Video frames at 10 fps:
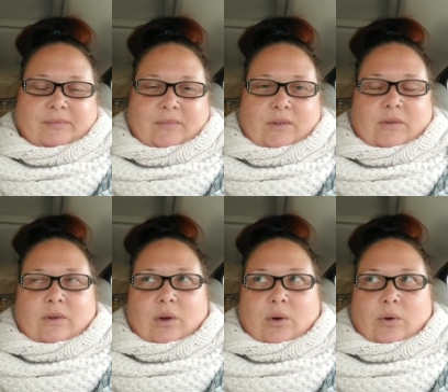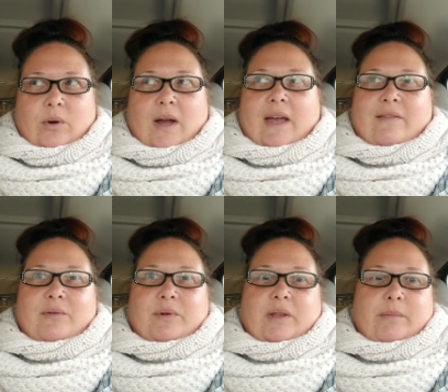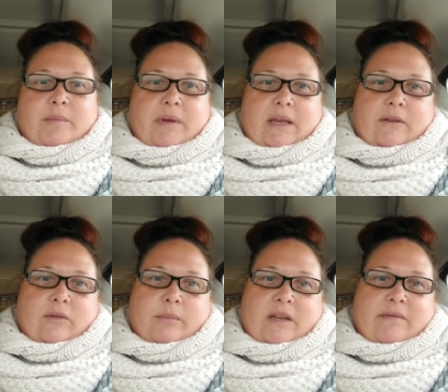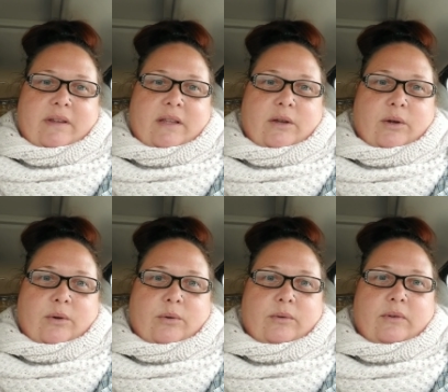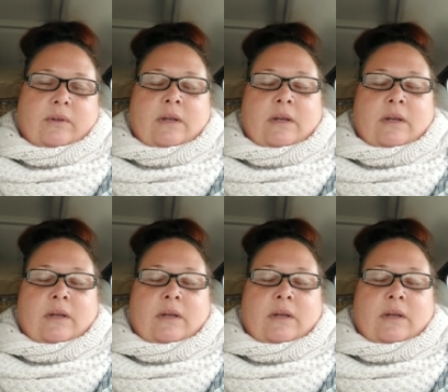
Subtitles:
So I haven't really been making too many videos